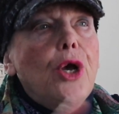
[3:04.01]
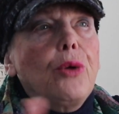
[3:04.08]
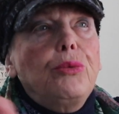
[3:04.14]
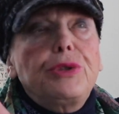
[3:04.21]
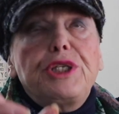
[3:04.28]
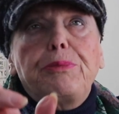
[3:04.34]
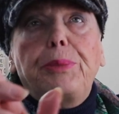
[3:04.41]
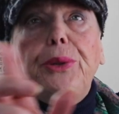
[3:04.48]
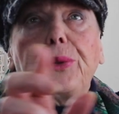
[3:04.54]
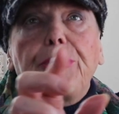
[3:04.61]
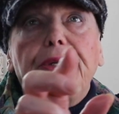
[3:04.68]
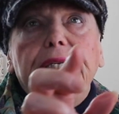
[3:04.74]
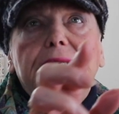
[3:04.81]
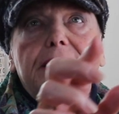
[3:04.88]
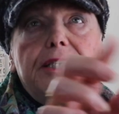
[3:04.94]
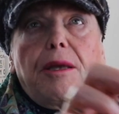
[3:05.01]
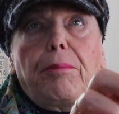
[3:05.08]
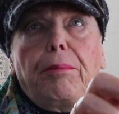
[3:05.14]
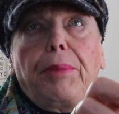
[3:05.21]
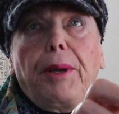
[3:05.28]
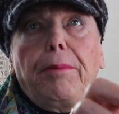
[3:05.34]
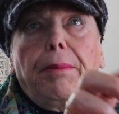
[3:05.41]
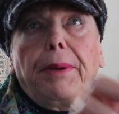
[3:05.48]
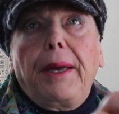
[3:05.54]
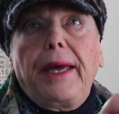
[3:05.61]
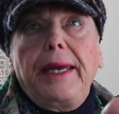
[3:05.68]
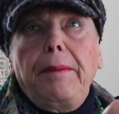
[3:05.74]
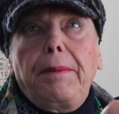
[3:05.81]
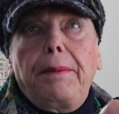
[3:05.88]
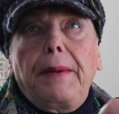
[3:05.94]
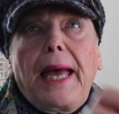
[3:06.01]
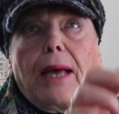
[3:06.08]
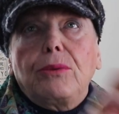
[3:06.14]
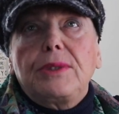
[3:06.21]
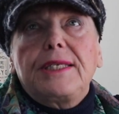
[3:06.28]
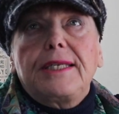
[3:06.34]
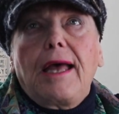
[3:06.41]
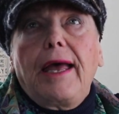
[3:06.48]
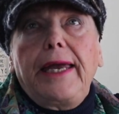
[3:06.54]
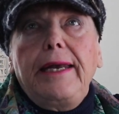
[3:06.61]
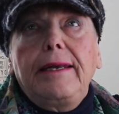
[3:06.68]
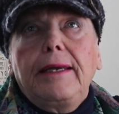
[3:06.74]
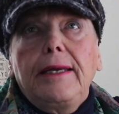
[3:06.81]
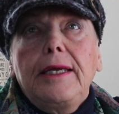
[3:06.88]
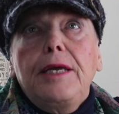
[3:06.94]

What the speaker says: was put the sump pump pipe outside,